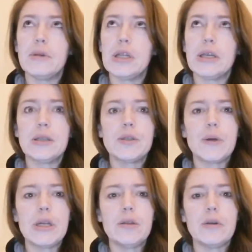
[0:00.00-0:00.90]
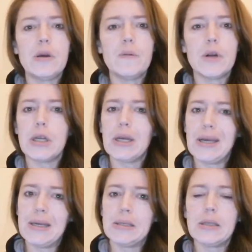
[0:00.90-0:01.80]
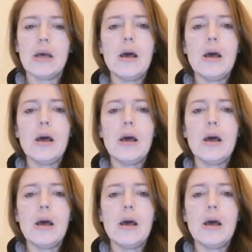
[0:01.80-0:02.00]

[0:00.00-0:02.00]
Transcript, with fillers: I think, twenty-three one is